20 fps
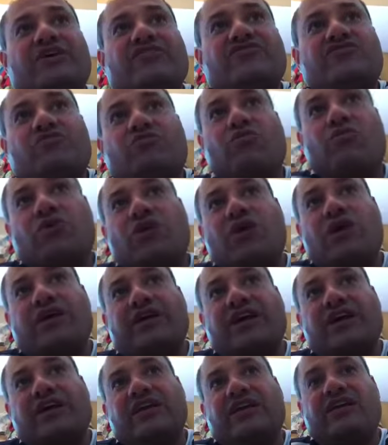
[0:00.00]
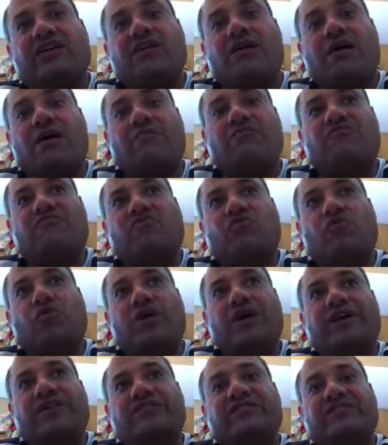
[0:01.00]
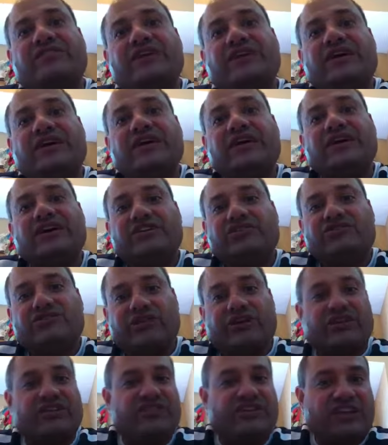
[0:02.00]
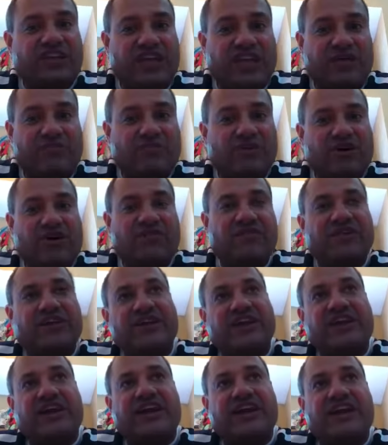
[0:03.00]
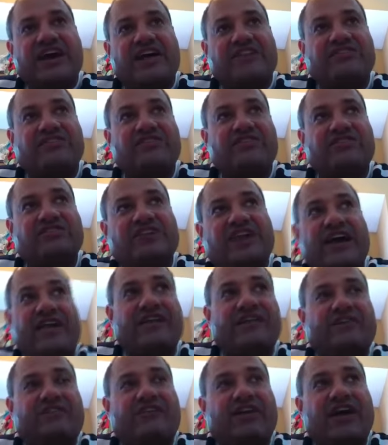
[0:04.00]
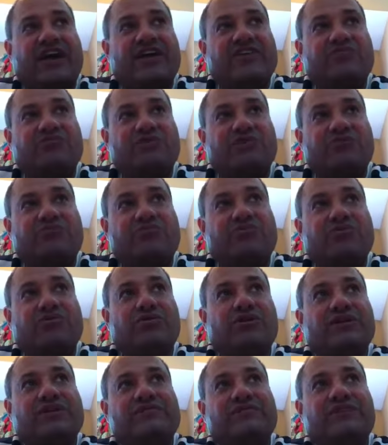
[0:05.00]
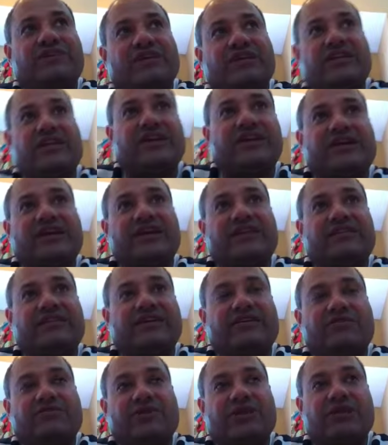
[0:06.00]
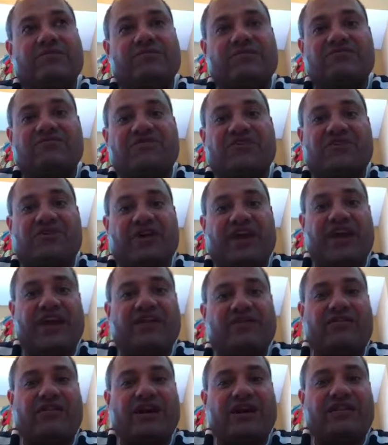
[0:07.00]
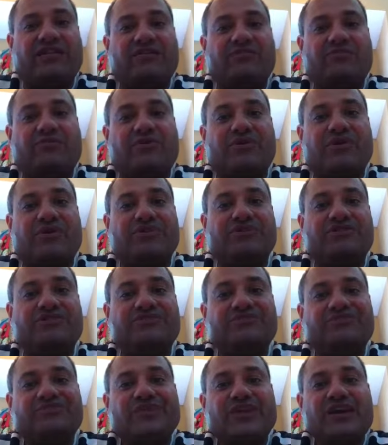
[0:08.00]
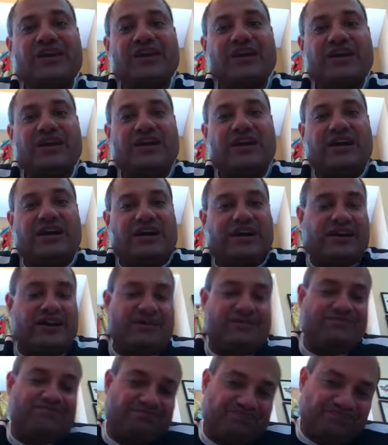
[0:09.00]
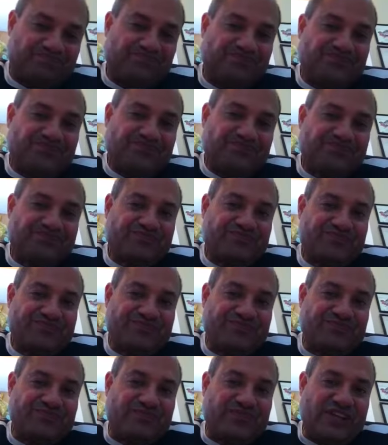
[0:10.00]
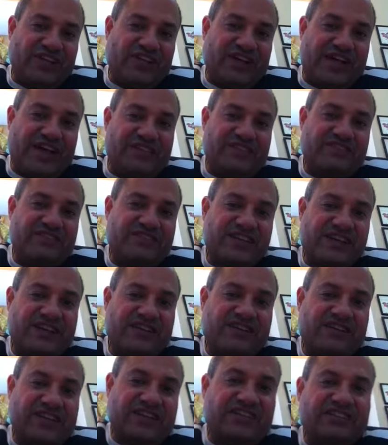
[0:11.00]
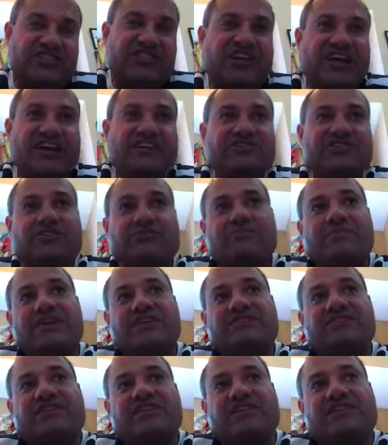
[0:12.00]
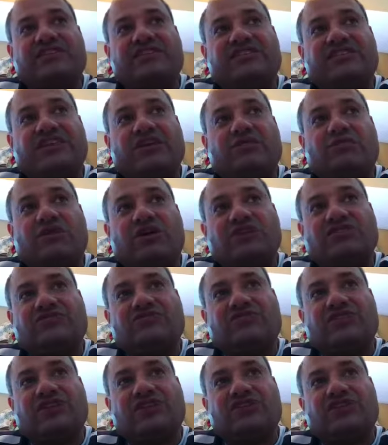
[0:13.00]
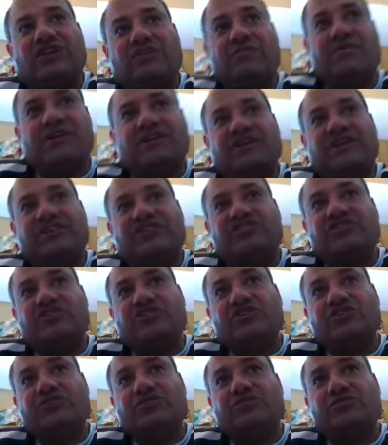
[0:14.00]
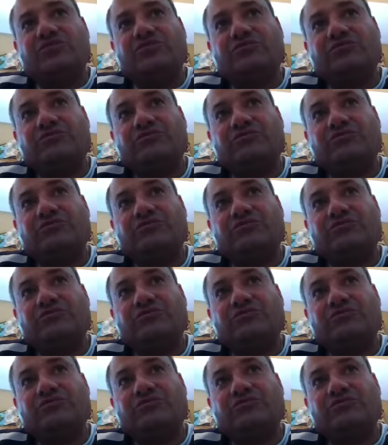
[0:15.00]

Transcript: as you're walking in a calm voice. Trick is to keep moving and then not to look down in her eyes when you pull it, and that you'll keep the fear and anger out of the approach. Now the second thing to challenge her mentally on these heel walks, if you could give me at least 2